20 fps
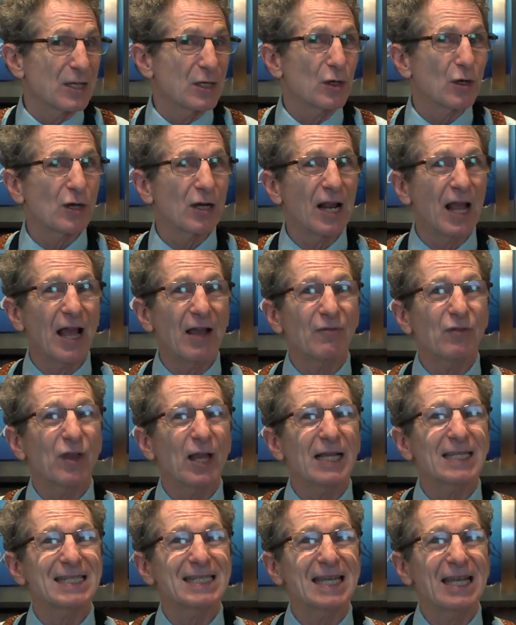you're going to have
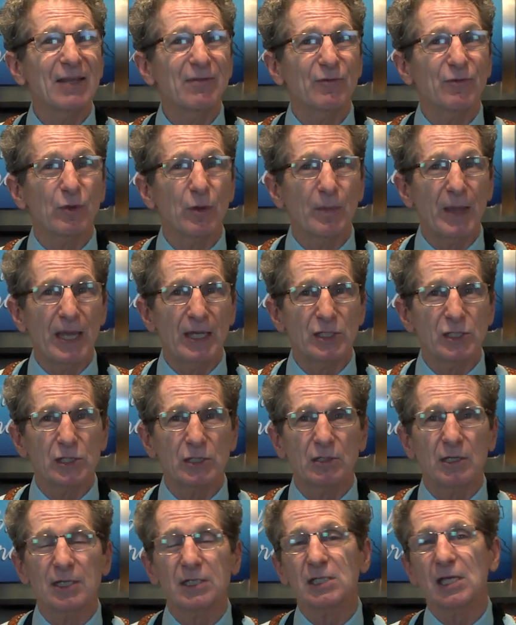less
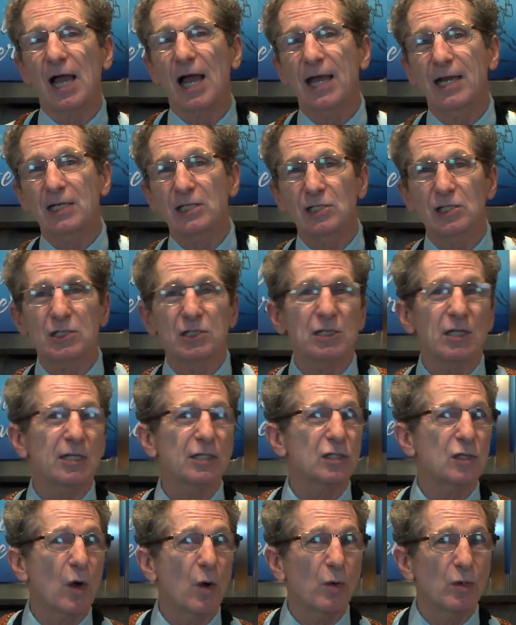inflammation, less itises,
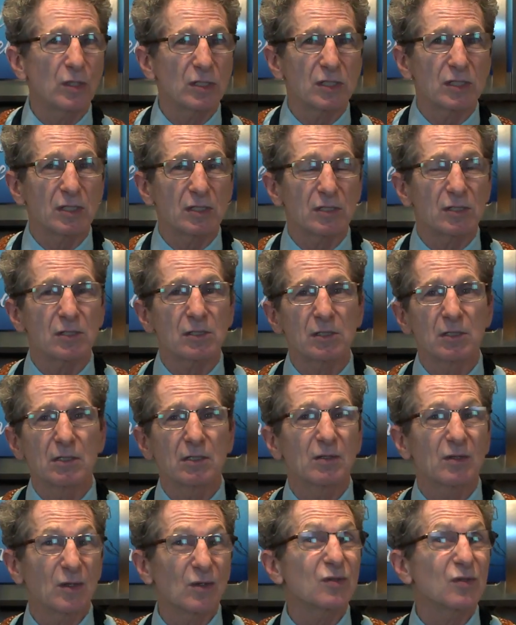less otises.
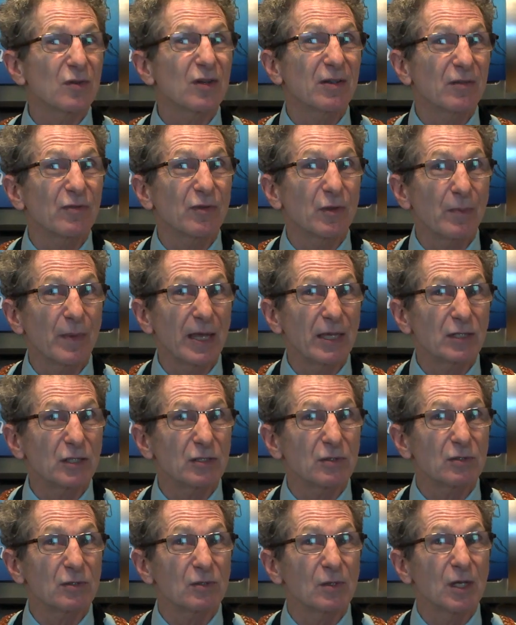Those are
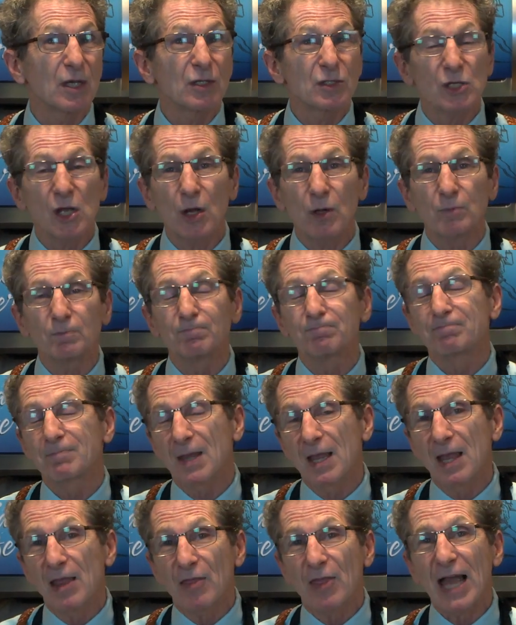inflammations. So
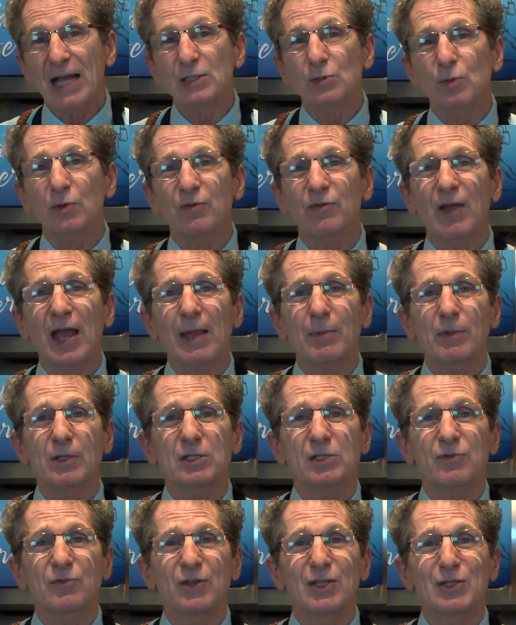that's what
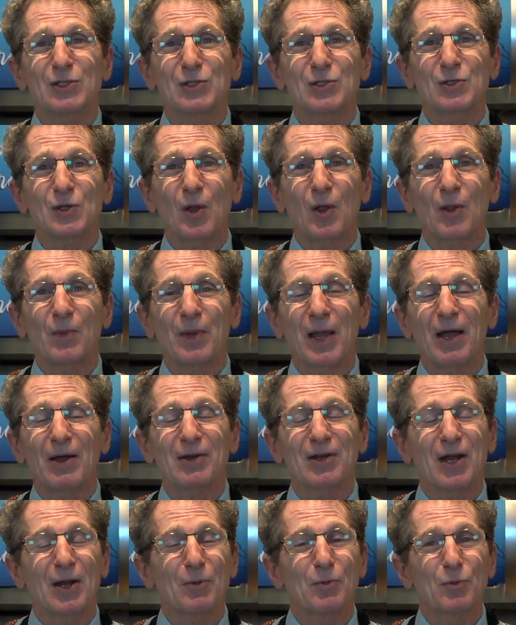Fabulous Feast is all about,
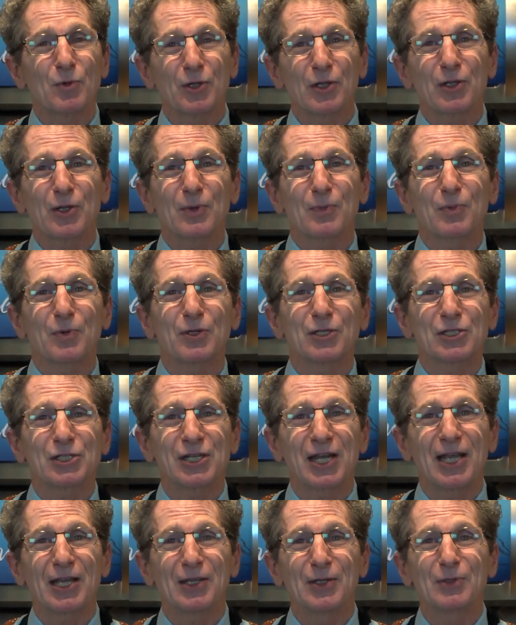and I really
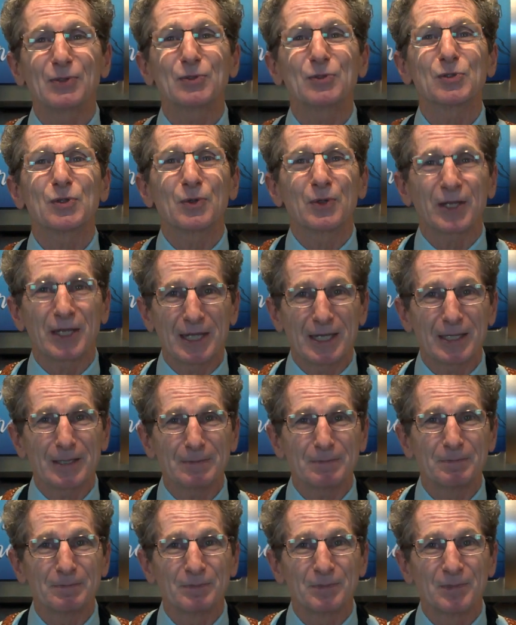appreciate you tuning in.
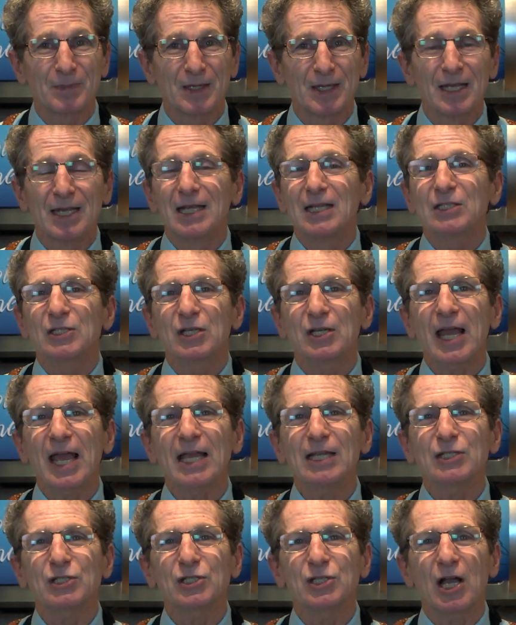
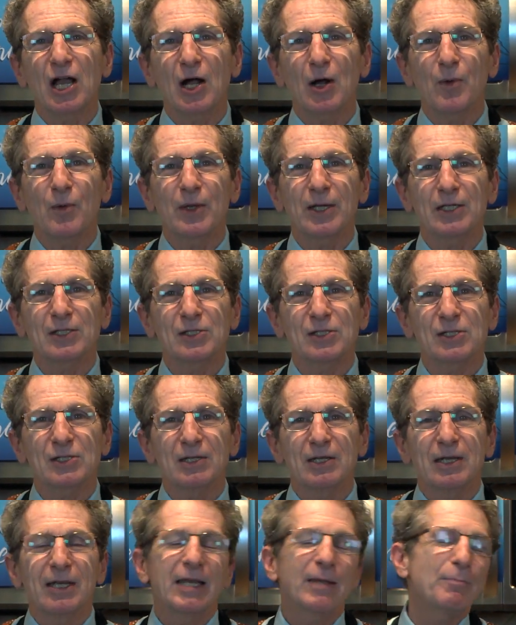Today's show, it's
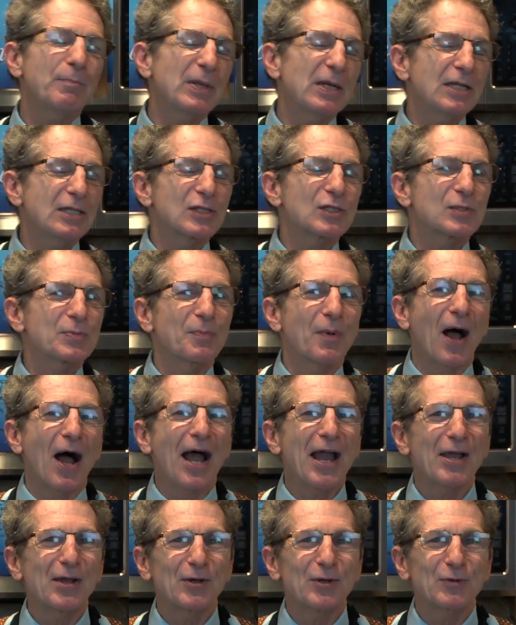been
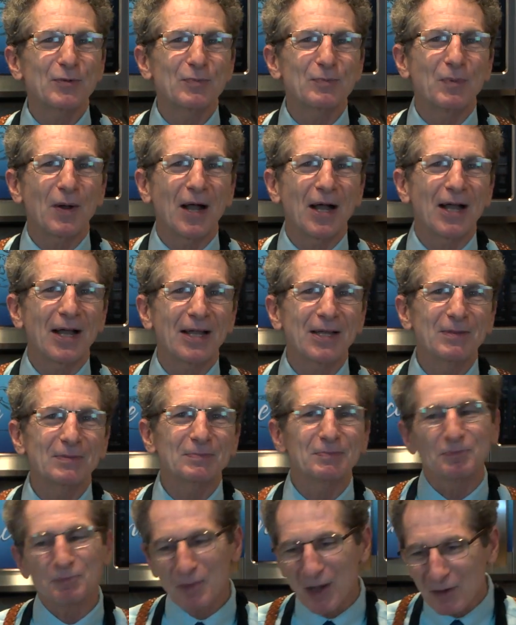inspired by
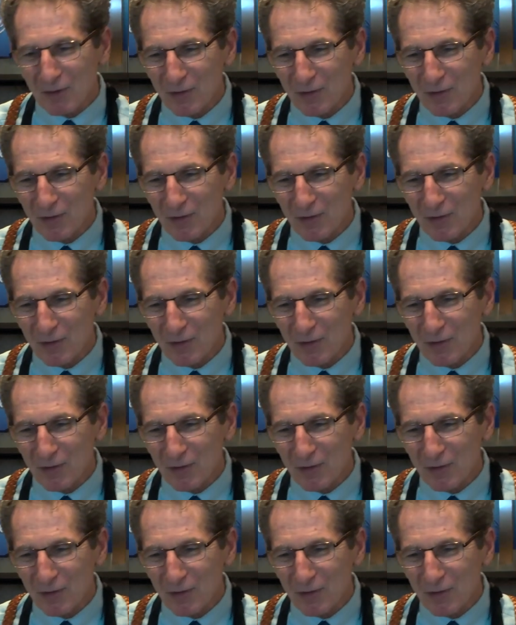my